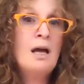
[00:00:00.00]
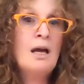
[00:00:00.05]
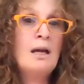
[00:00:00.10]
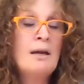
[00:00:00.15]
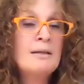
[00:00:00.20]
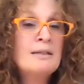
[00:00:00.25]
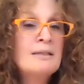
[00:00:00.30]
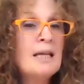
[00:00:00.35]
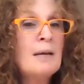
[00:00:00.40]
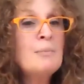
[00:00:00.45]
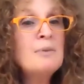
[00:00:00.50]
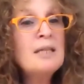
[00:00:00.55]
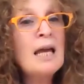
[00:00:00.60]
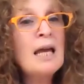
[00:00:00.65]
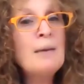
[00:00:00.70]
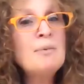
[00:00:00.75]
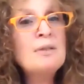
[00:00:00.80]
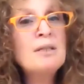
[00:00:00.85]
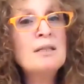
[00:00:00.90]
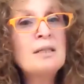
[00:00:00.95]

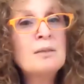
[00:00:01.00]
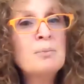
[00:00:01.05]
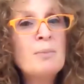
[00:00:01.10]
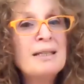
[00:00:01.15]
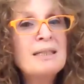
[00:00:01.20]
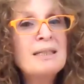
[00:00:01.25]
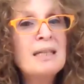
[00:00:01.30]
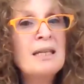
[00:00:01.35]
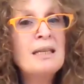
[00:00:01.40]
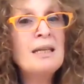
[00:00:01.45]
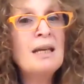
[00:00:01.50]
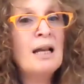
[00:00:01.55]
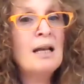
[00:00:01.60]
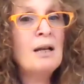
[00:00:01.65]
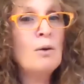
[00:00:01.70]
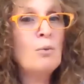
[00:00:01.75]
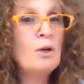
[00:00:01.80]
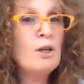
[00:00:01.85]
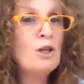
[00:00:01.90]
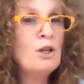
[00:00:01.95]
Sometimes it is
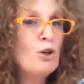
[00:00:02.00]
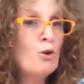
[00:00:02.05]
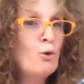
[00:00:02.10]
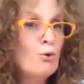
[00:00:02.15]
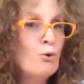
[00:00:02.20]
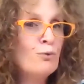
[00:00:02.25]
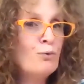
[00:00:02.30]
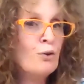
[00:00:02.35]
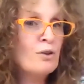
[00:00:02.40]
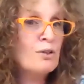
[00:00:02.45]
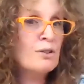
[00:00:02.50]
material we use for